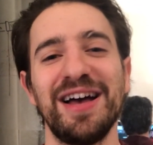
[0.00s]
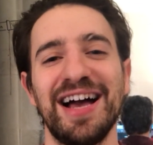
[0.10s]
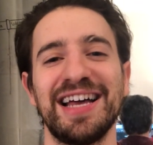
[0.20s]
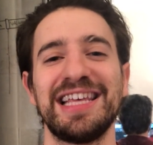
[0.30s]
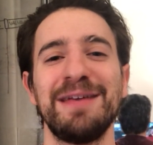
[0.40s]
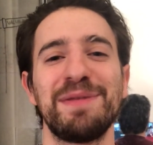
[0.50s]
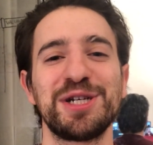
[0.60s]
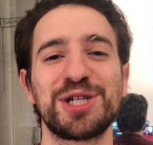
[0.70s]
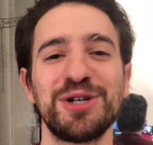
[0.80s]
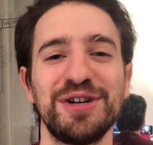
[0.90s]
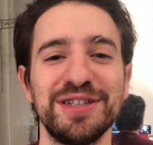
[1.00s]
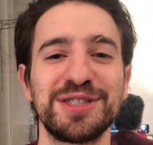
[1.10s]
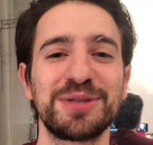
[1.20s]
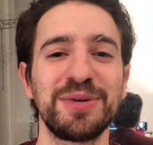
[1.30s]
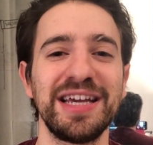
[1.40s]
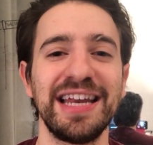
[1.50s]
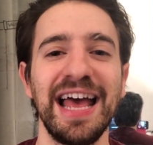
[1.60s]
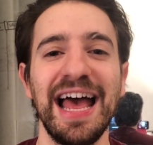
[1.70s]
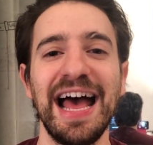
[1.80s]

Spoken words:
I'm going to keep it short and sweet.